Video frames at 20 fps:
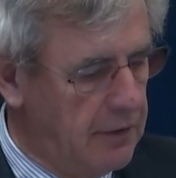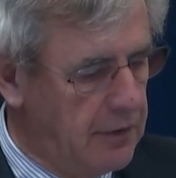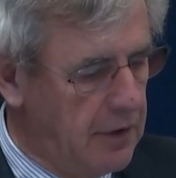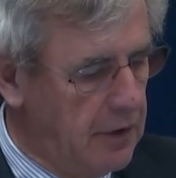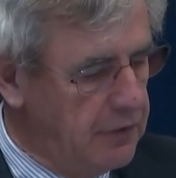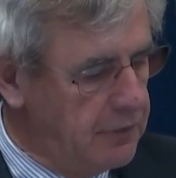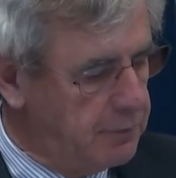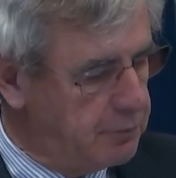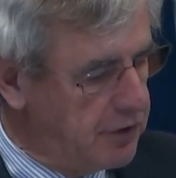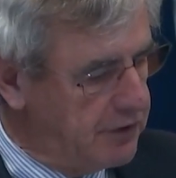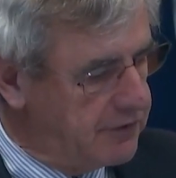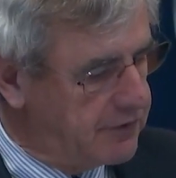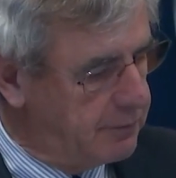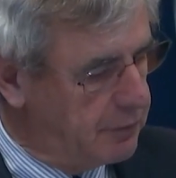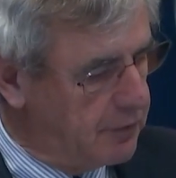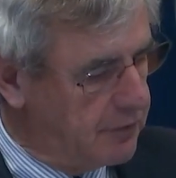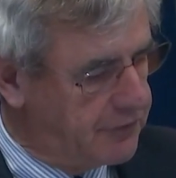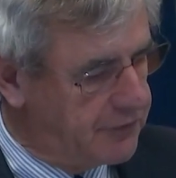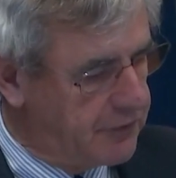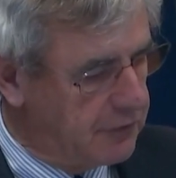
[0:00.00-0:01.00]
those
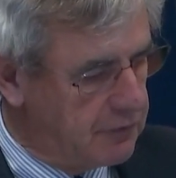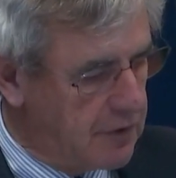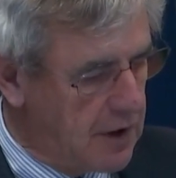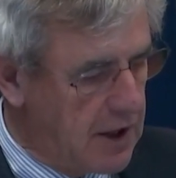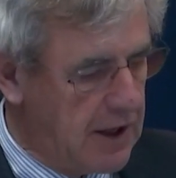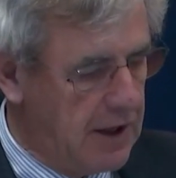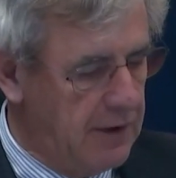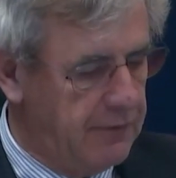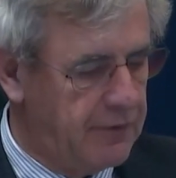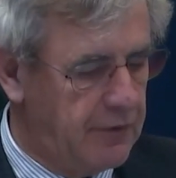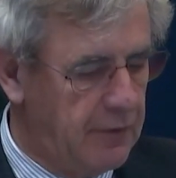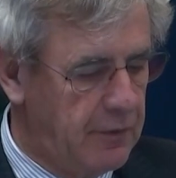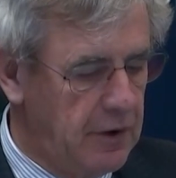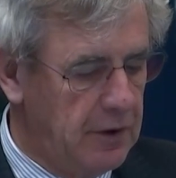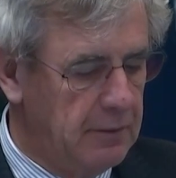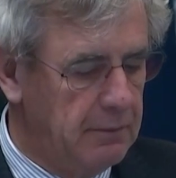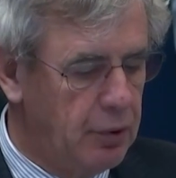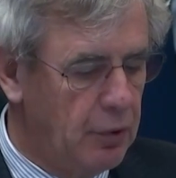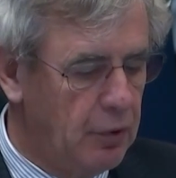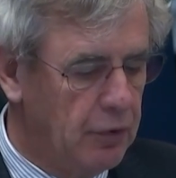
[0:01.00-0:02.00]
principles derive from
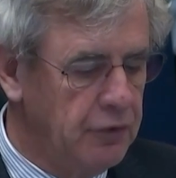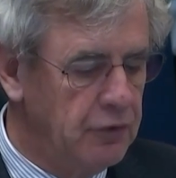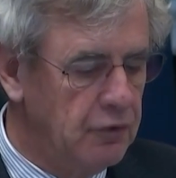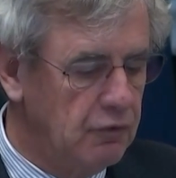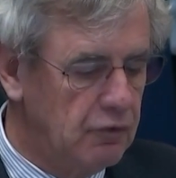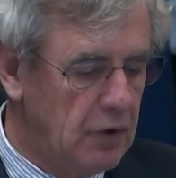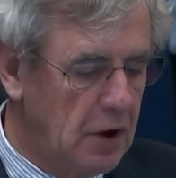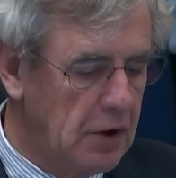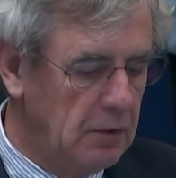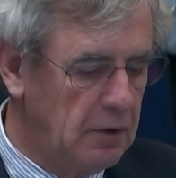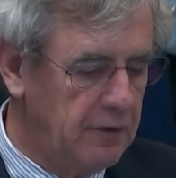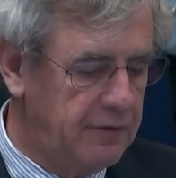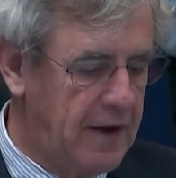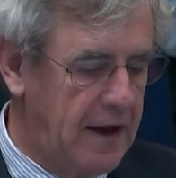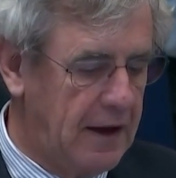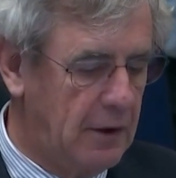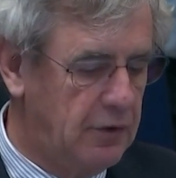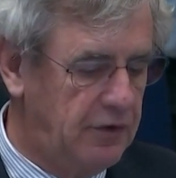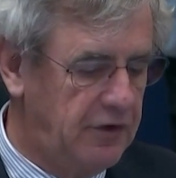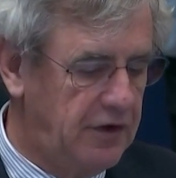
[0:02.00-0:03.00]
the important role of
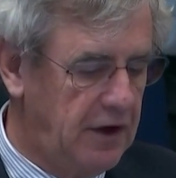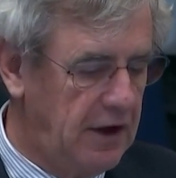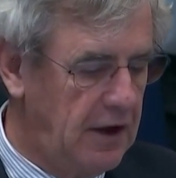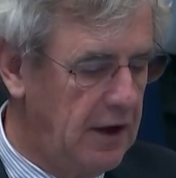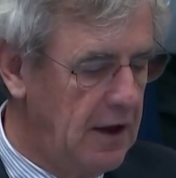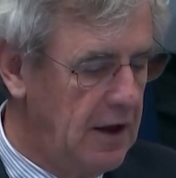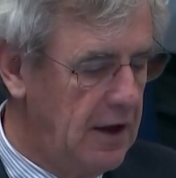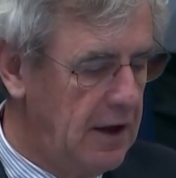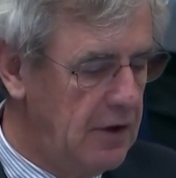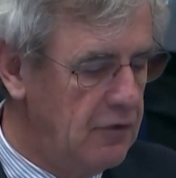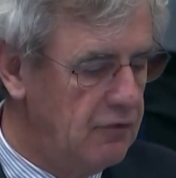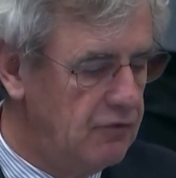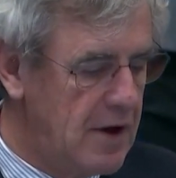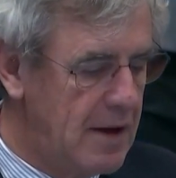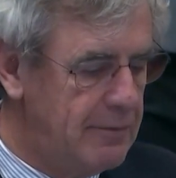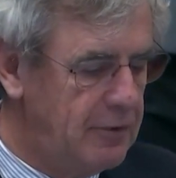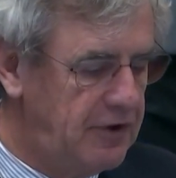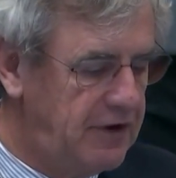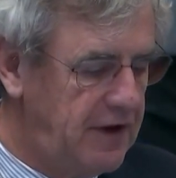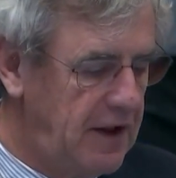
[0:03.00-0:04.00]
equity in
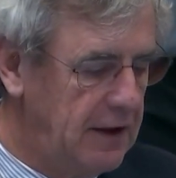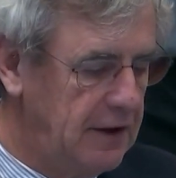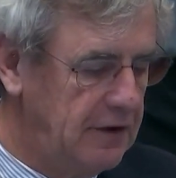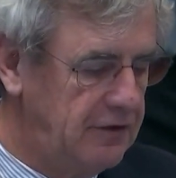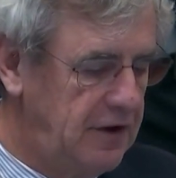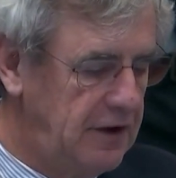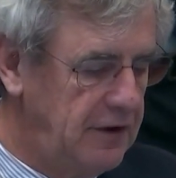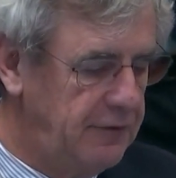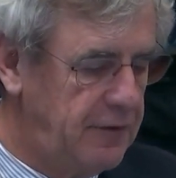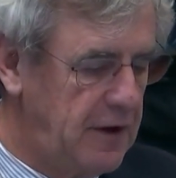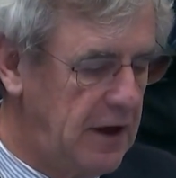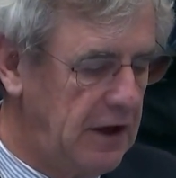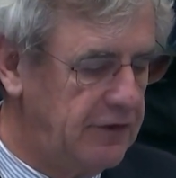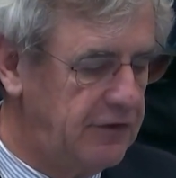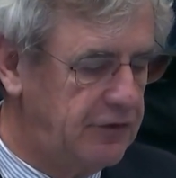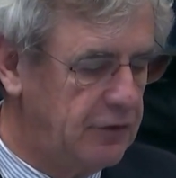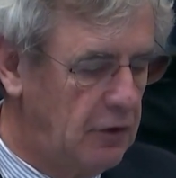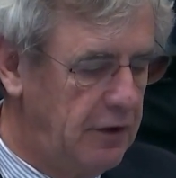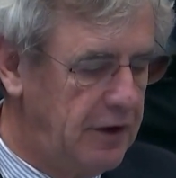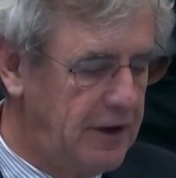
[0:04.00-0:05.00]
remedying
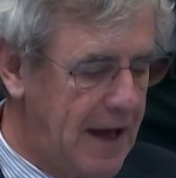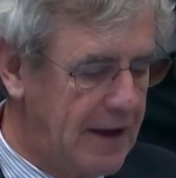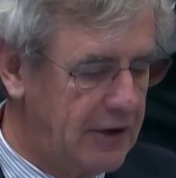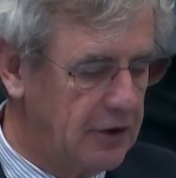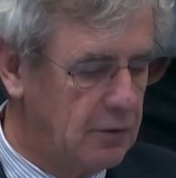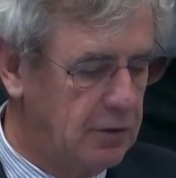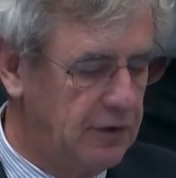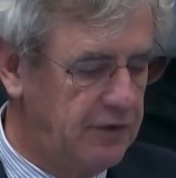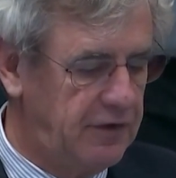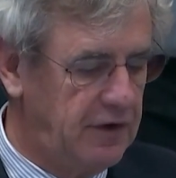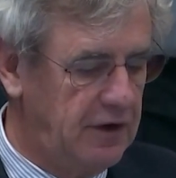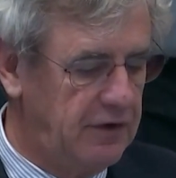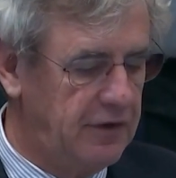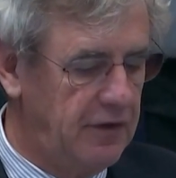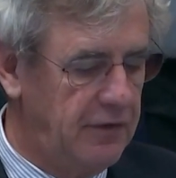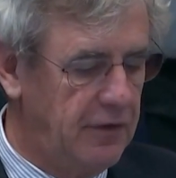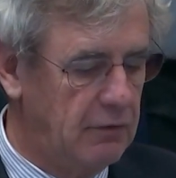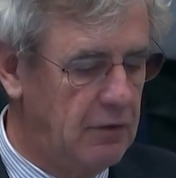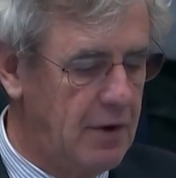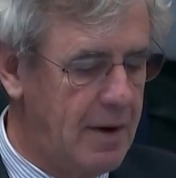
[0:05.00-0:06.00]
defects or inadequacies
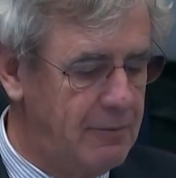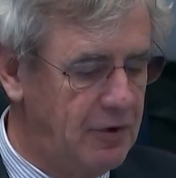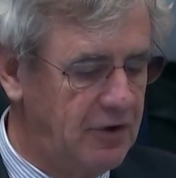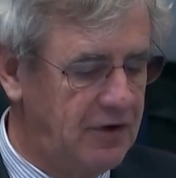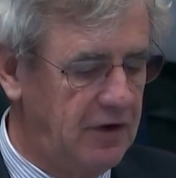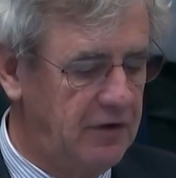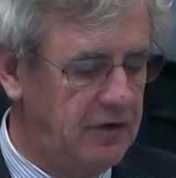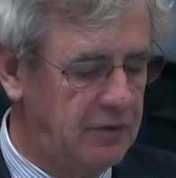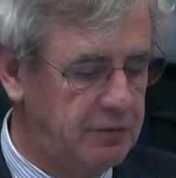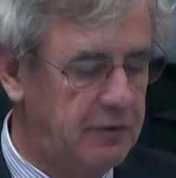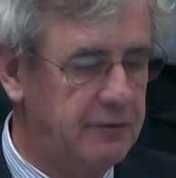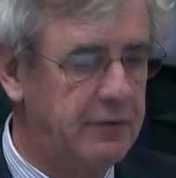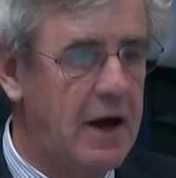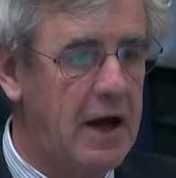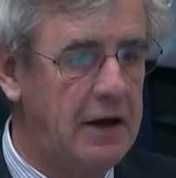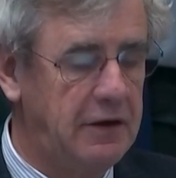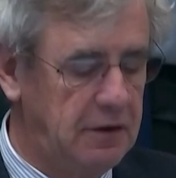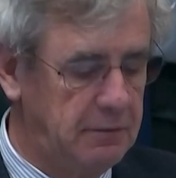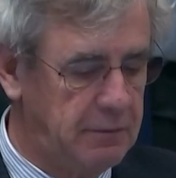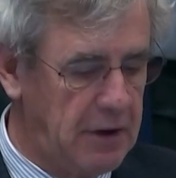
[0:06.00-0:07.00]
in the remedies
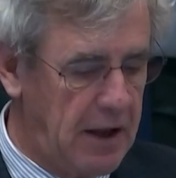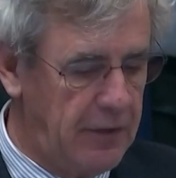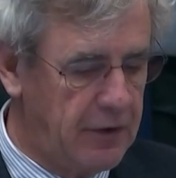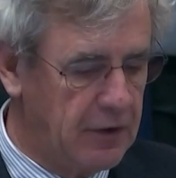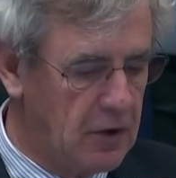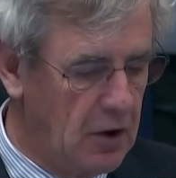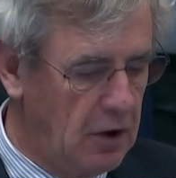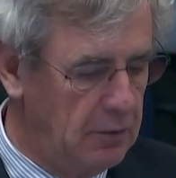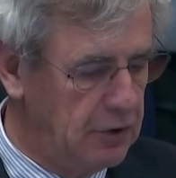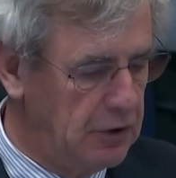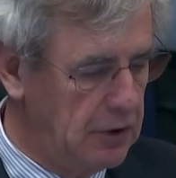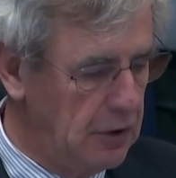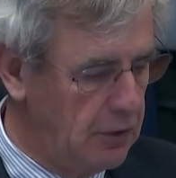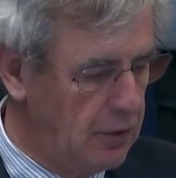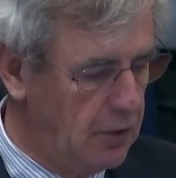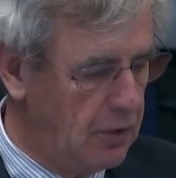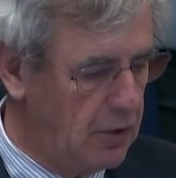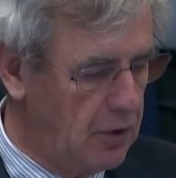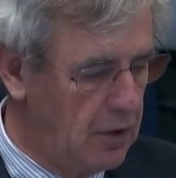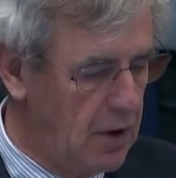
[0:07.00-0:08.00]
provided by the common
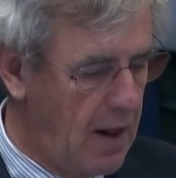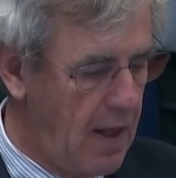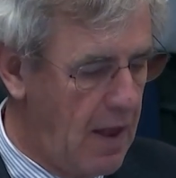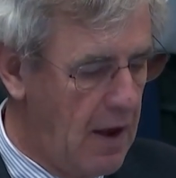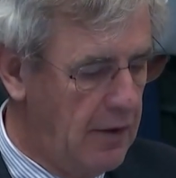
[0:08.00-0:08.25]
law